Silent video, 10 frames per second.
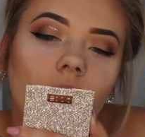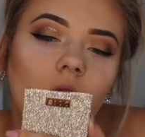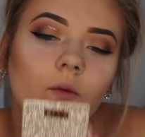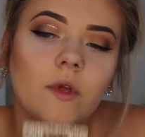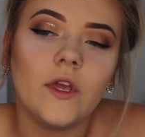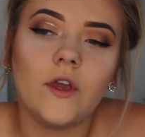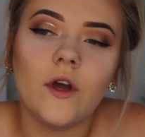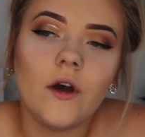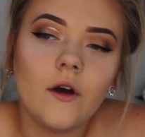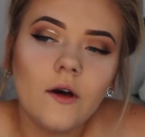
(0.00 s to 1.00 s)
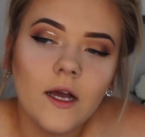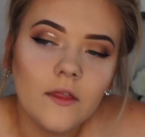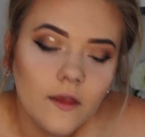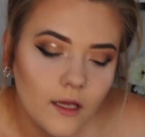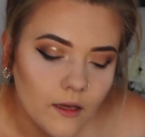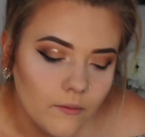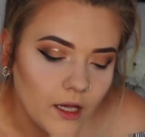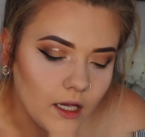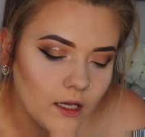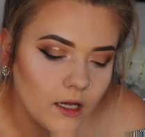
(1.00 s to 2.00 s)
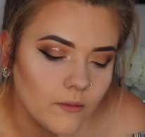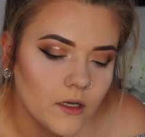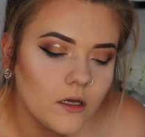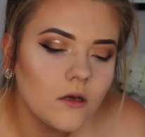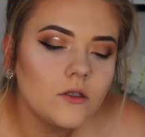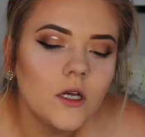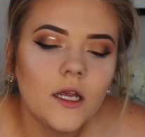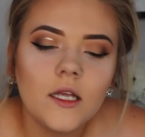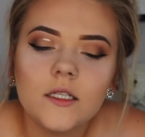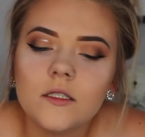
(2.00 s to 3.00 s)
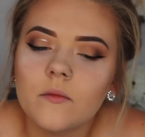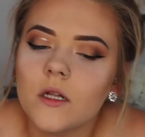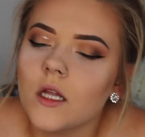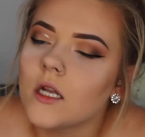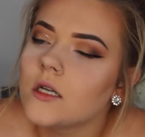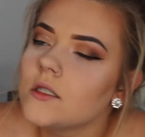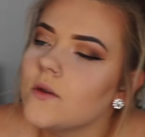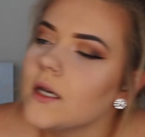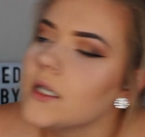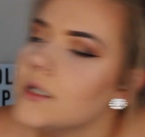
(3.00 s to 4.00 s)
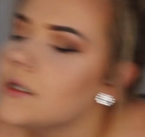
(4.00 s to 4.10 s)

Here we go. I think I'm gonna go try and get some glitter so I can